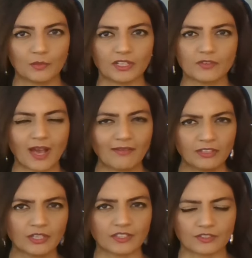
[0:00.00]
But if you have
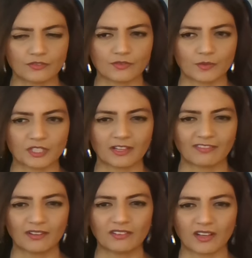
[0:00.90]
a look at the description, I
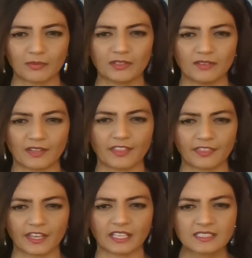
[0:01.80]
found a couple of other
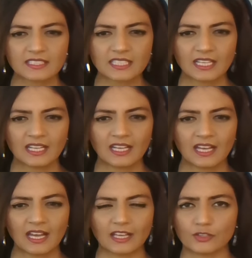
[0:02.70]
things.
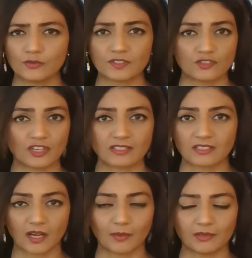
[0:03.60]
You've
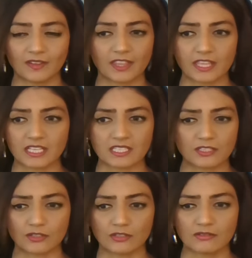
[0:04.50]
suggested a couple of other
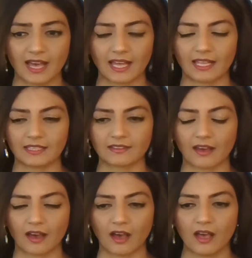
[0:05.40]
things too. And
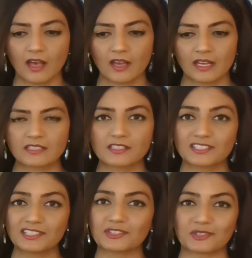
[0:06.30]
it's
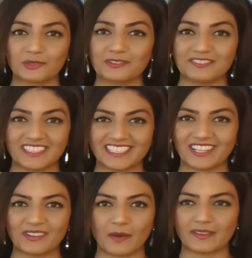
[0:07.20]
still a short
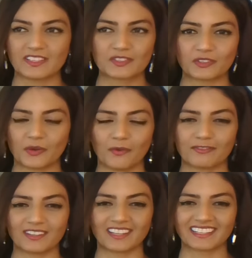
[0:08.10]
video. I mean, this could go
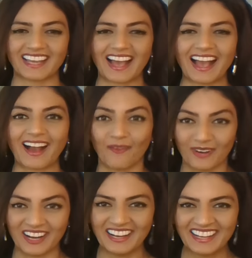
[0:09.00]
on for like an
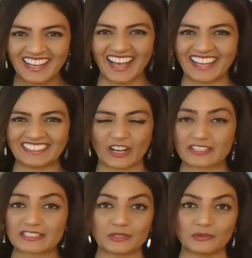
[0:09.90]
hour and I
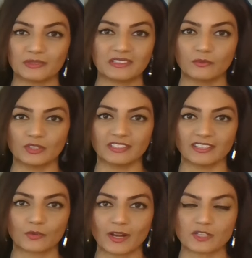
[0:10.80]
still wouldn't
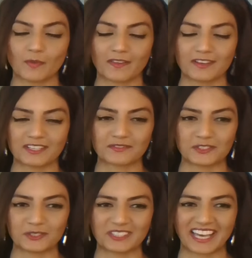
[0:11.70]
have quenched my thirst for
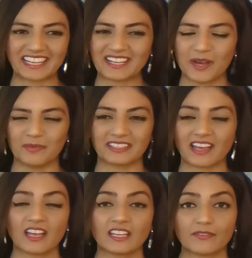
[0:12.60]
JUN.
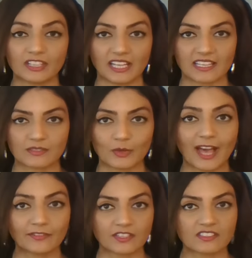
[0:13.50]
But nevertheless, we
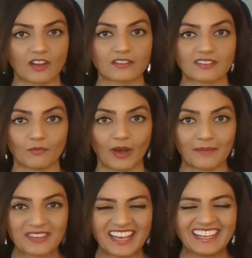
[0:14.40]
have to start somewhere.